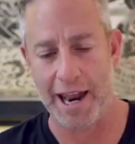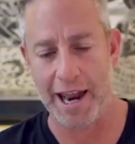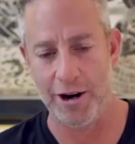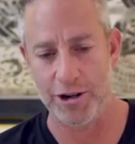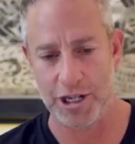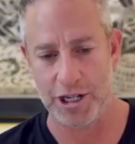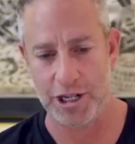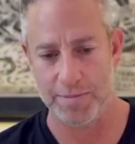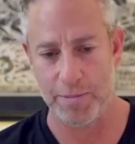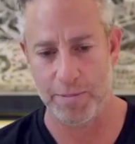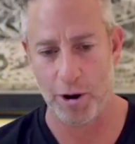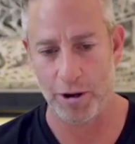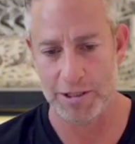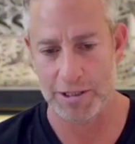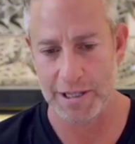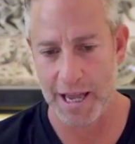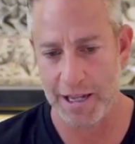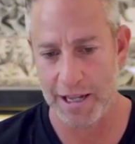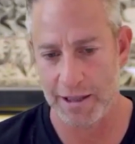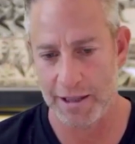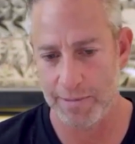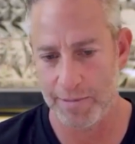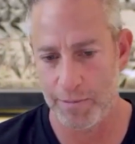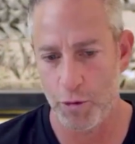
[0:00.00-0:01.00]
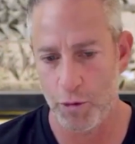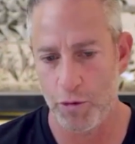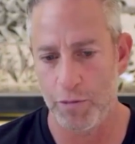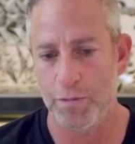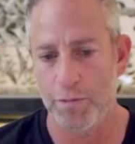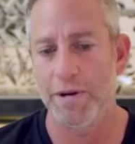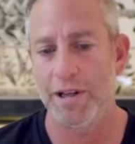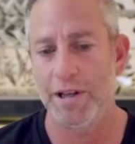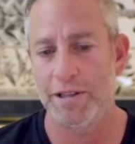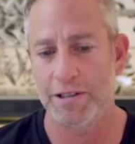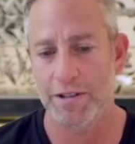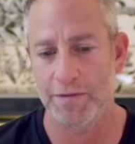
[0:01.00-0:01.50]
energy pulsating the
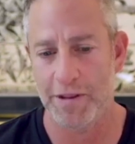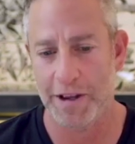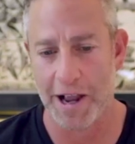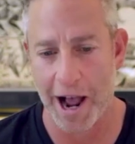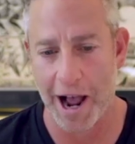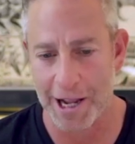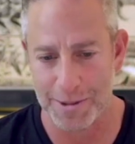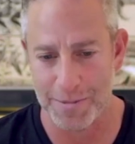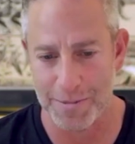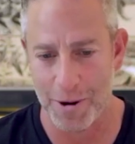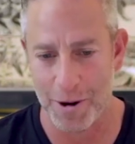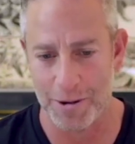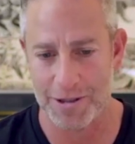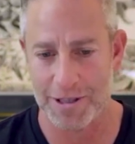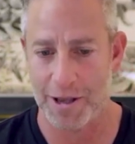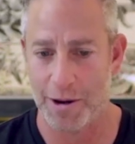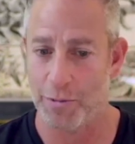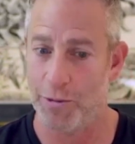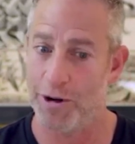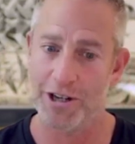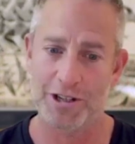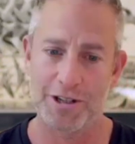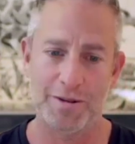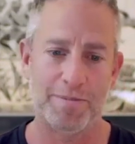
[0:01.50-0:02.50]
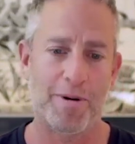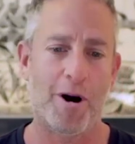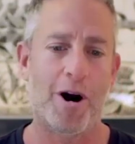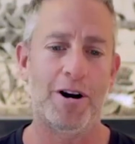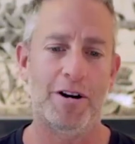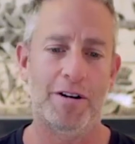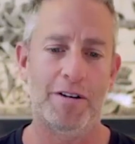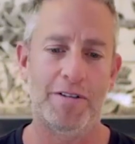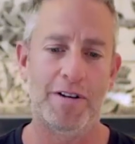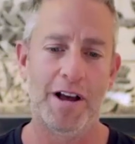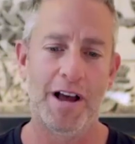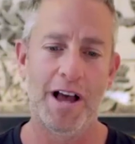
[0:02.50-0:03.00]
movement of the cosmos that we're just a
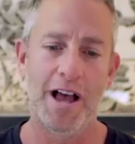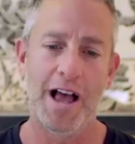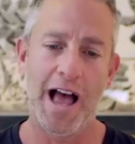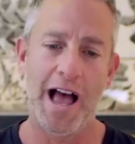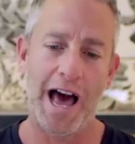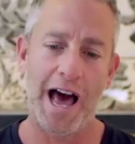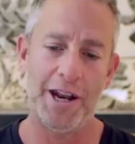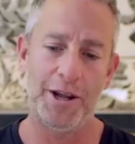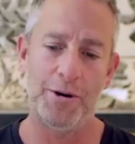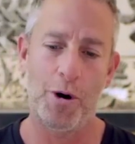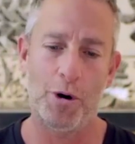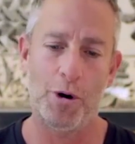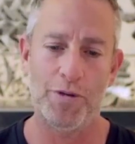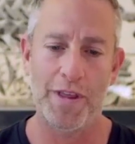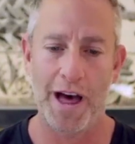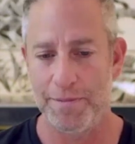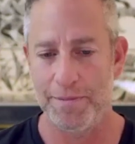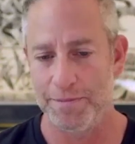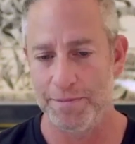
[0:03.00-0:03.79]
part of how do you hold yeah, that